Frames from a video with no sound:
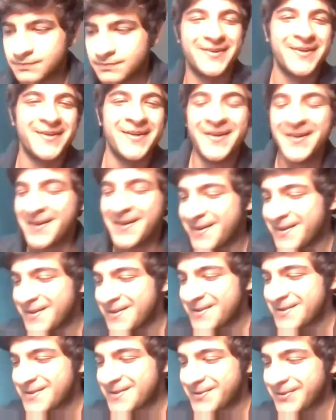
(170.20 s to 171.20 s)
on.
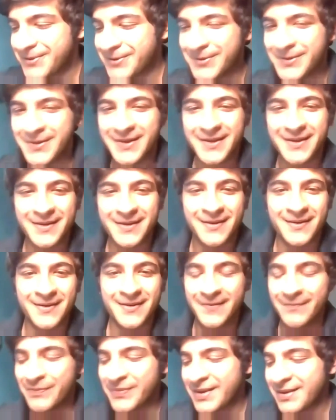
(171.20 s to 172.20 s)
So,
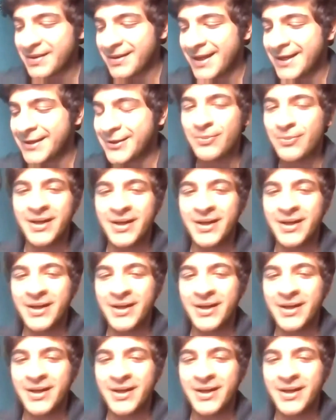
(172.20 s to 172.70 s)
like you